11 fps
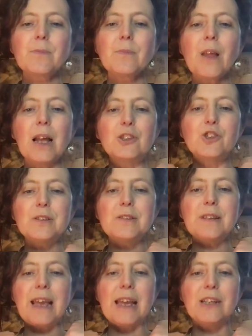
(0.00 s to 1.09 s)
And just
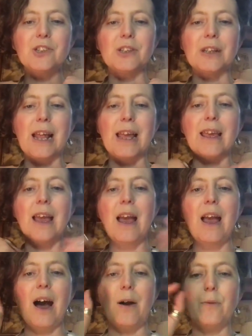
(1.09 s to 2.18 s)
occasionally,
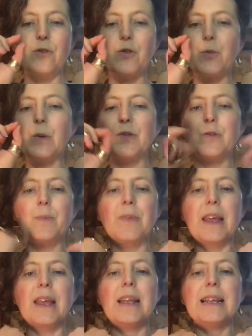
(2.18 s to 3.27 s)
I would just want
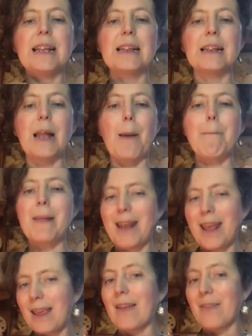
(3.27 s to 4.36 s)
something little and
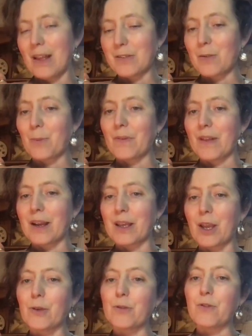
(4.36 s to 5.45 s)
mini, and that's the one that I
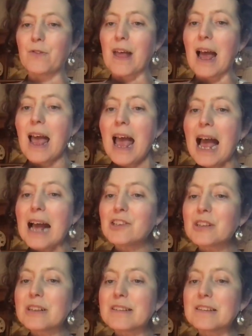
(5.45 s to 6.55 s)
go to for that.
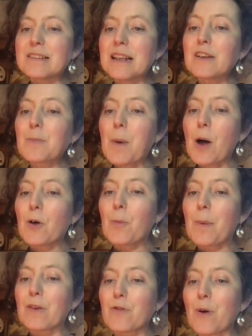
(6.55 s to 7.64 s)
Angela says, sent a Sparkle
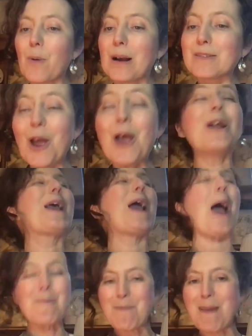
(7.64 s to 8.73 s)
Picks request earlier.
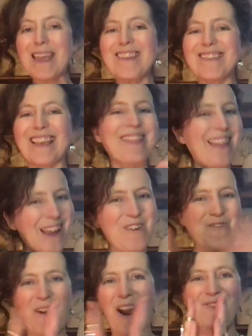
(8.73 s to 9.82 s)
Amazing. Thank you
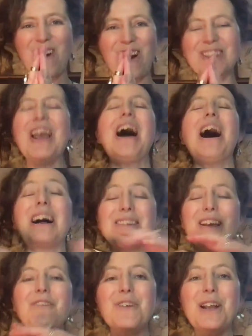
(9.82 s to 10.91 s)
very much. I'll
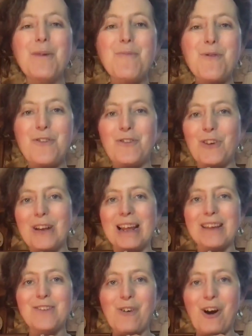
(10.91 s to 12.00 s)
definitely approve you
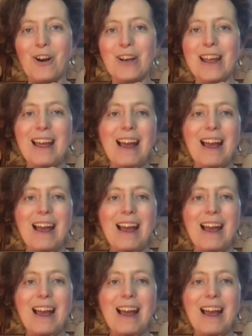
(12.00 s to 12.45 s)
later on.